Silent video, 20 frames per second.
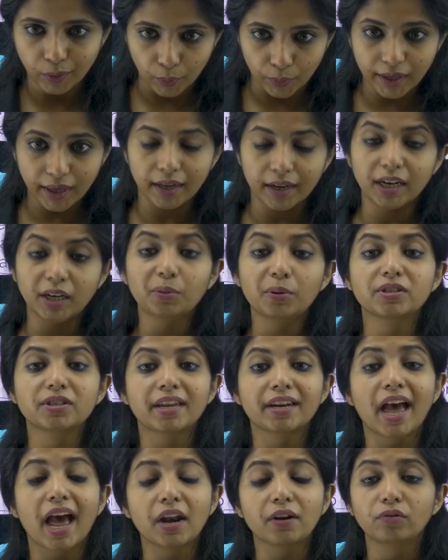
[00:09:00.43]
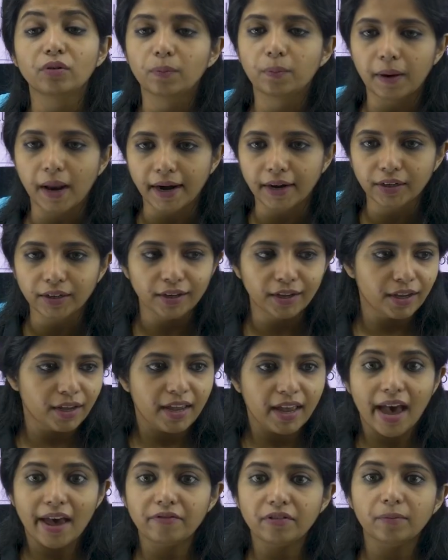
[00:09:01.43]
Okay, it was an annual plant.
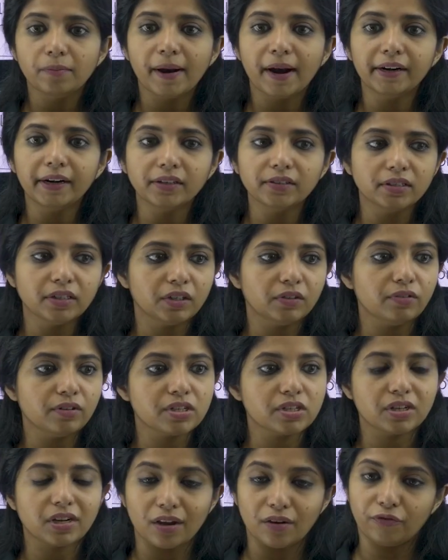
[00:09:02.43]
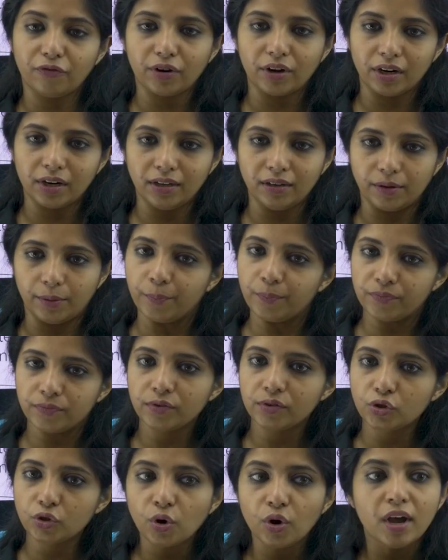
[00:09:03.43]
Annual plant as in it will stay for an year.
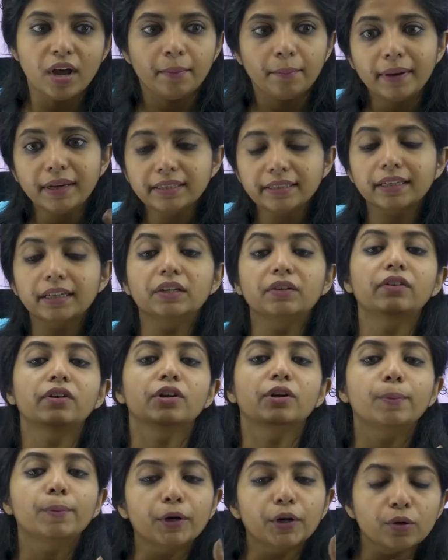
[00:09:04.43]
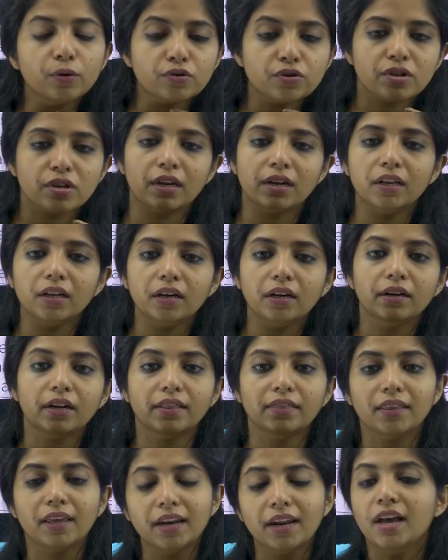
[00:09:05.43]
So basically it will reproduce in a year,
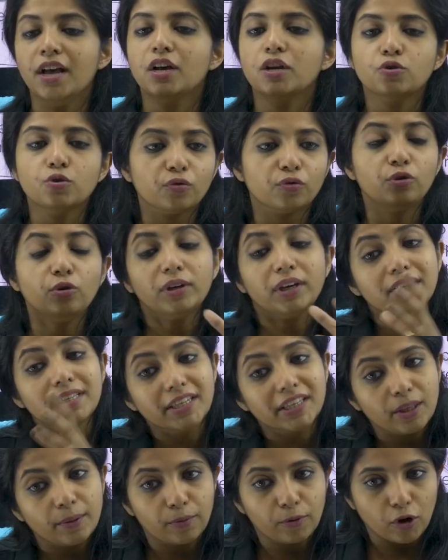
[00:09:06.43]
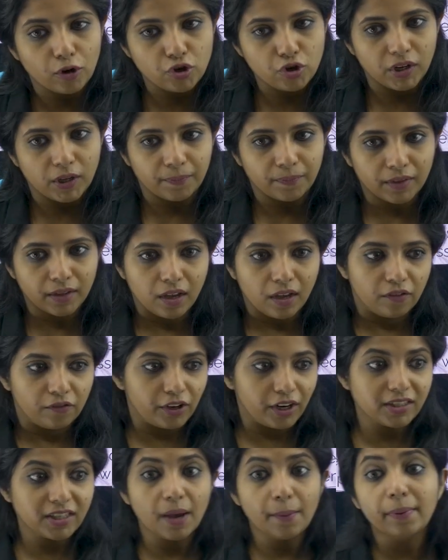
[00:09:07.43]
and then, so you can see the progeny.
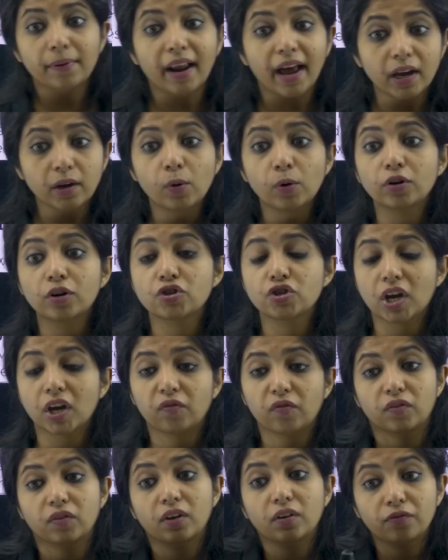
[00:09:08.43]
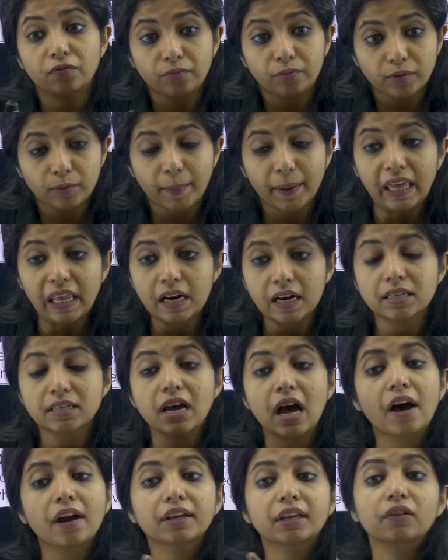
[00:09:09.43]
For example, I want to check if the parents
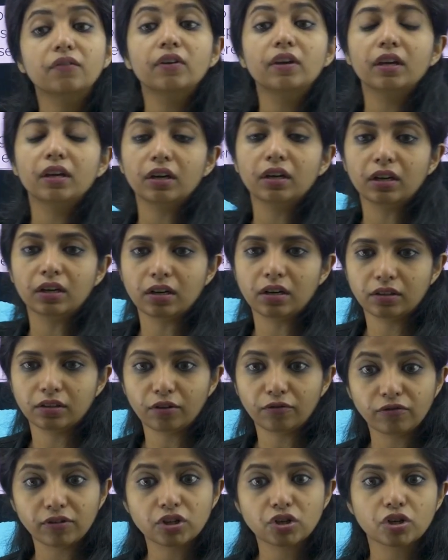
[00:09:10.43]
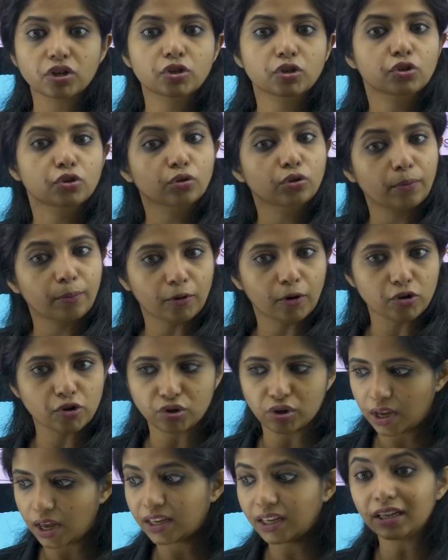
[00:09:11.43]
are giving the features to the
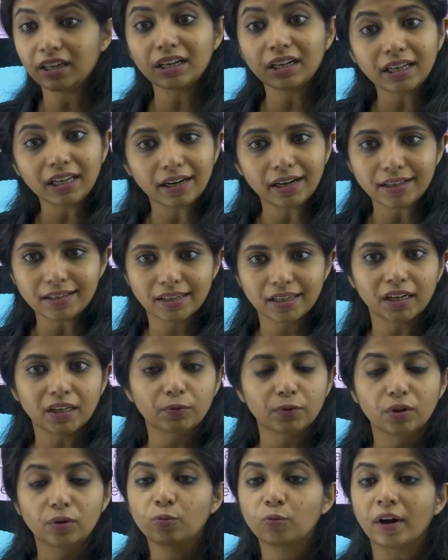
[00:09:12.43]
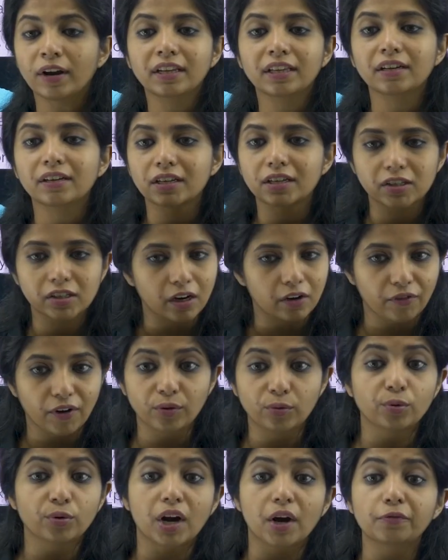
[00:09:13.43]
progeny. I can clearly see it within 1 year itself.
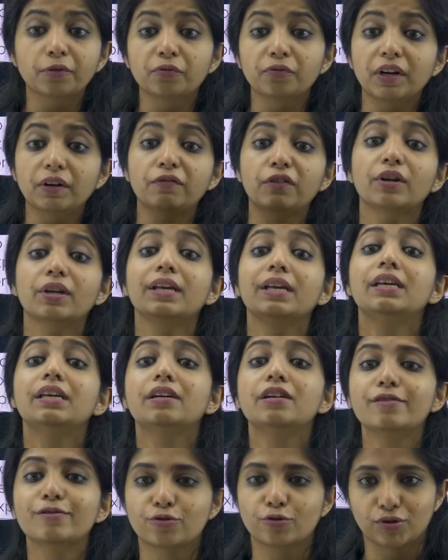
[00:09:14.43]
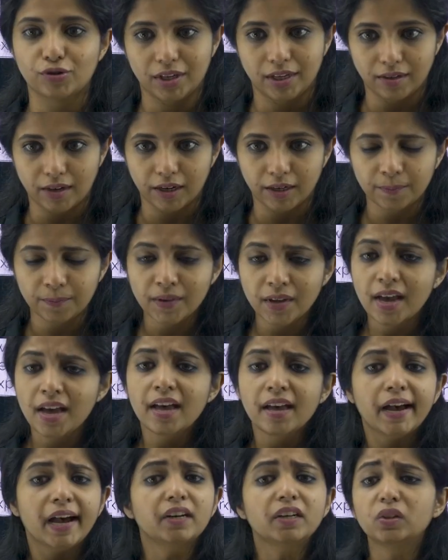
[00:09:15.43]
I don't have to wait for years to see that.
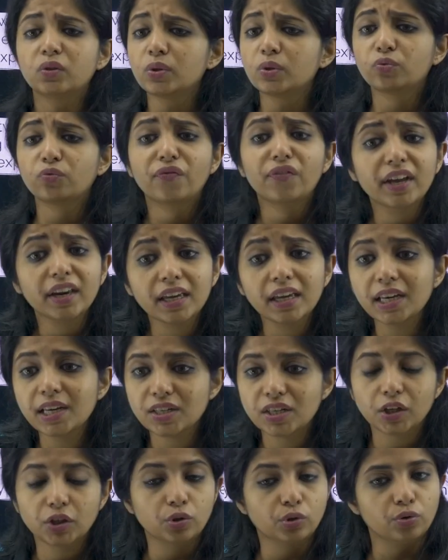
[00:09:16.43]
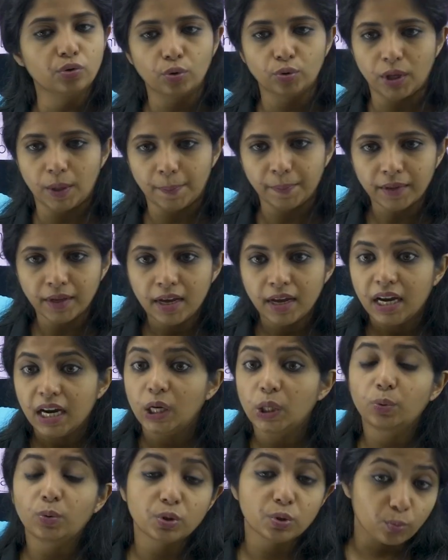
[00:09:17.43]
And it was very easy to grow them.
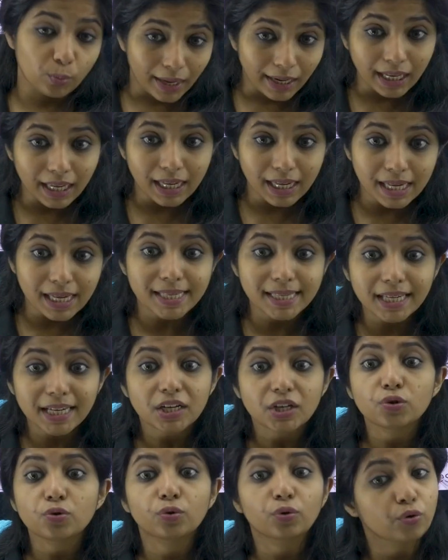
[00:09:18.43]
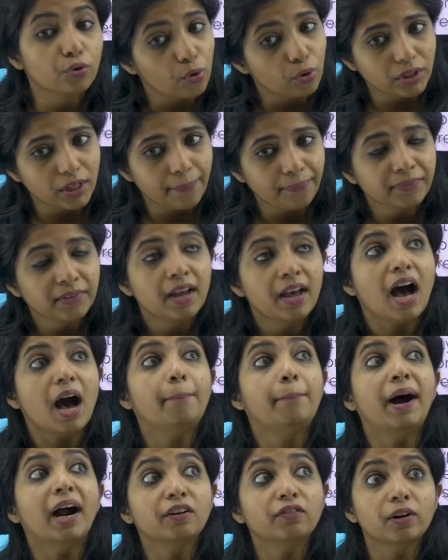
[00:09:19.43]
It was very easy to grow them.
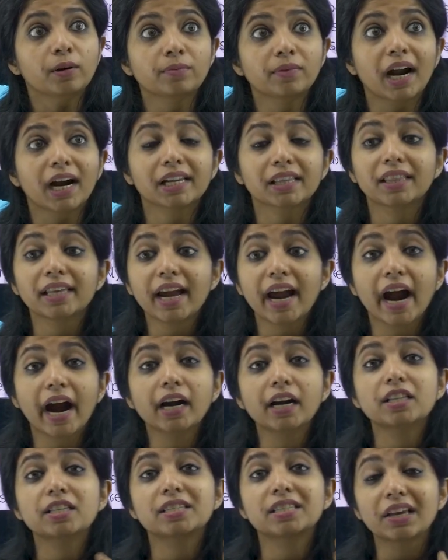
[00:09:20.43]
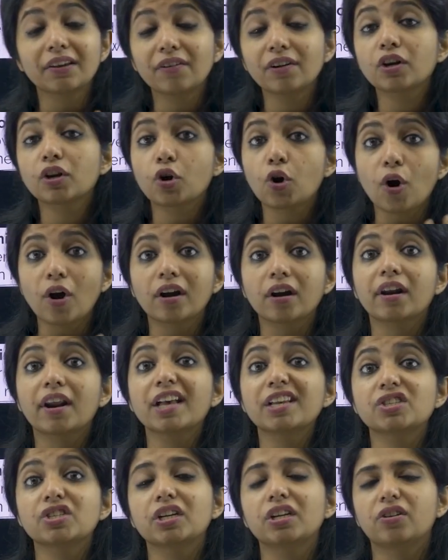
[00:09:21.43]
Apart from that, they had 7
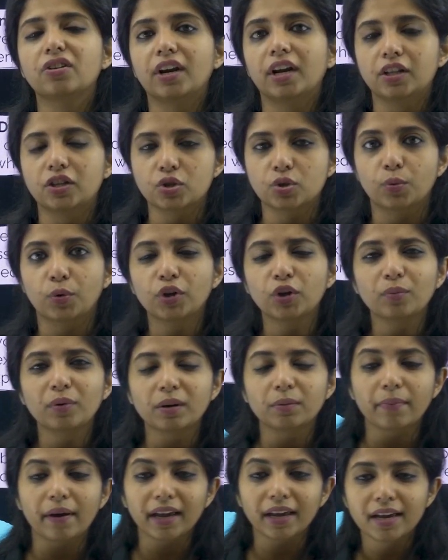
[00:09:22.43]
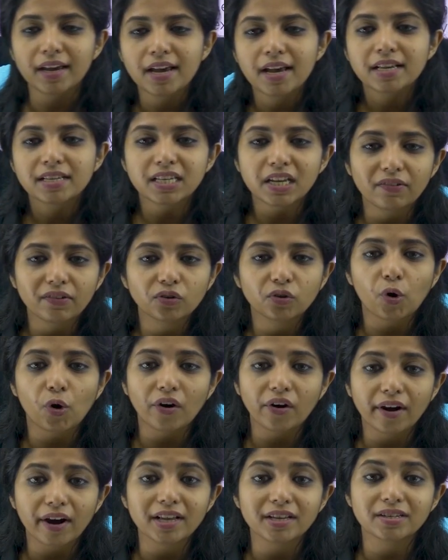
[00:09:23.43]
contrasting traits. What do you mean by 7
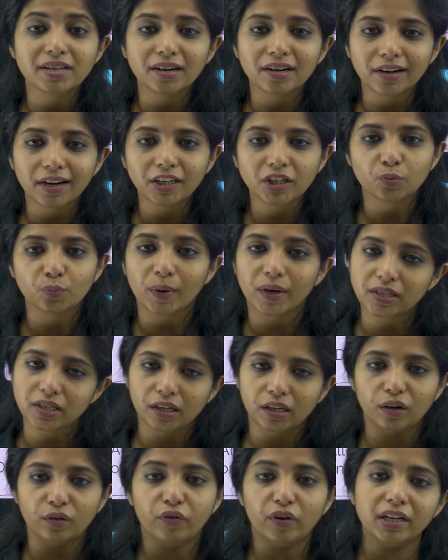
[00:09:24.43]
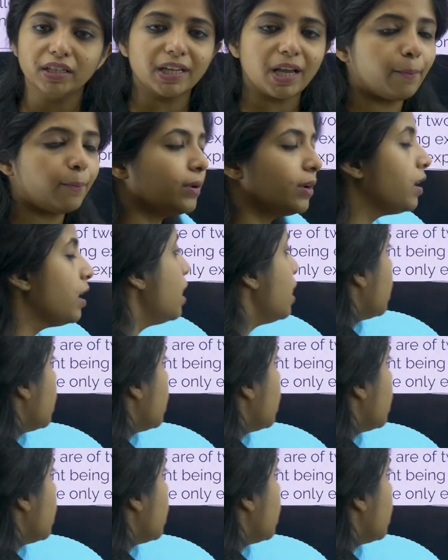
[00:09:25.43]
contrasting traits? Basically, for example,